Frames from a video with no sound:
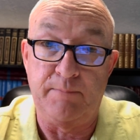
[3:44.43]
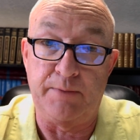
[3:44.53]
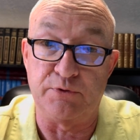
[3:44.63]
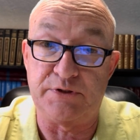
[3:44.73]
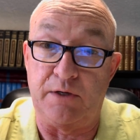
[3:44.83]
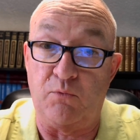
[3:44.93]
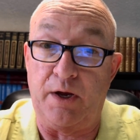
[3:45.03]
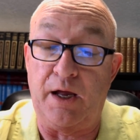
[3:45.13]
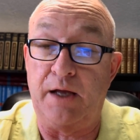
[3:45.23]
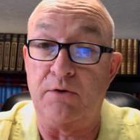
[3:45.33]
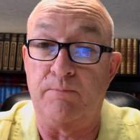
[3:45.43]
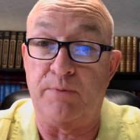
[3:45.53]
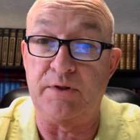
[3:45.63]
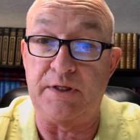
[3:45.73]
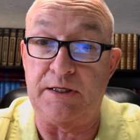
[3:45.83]
People say, "Well, I don't
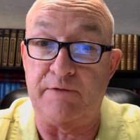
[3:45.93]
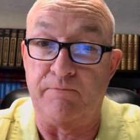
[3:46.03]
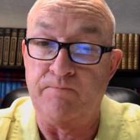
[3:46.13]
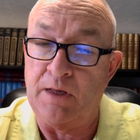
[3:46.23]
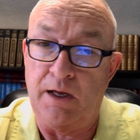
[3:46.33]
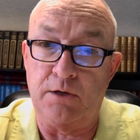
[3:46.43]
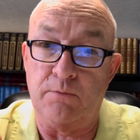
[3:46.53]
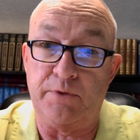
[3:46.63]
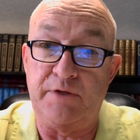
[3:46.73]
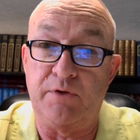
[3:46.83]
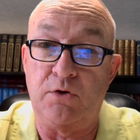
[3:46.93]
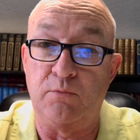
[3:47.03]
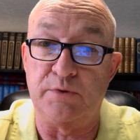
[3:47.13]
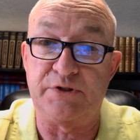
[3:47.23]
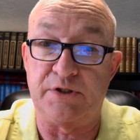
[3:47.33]
believe. I don't believe that
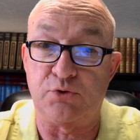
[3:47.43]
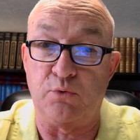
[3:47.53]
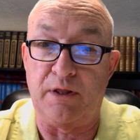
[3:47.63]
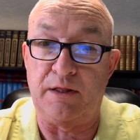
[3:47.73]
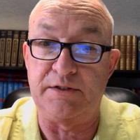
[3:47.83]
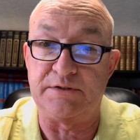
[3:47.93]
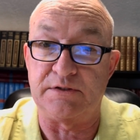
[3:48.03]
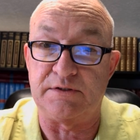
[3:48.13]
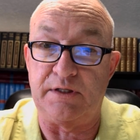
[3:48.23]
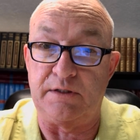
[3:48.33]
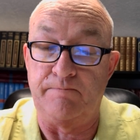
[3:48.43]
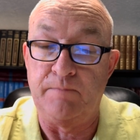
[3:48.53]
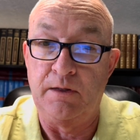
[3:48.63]
homosexuality is a sin."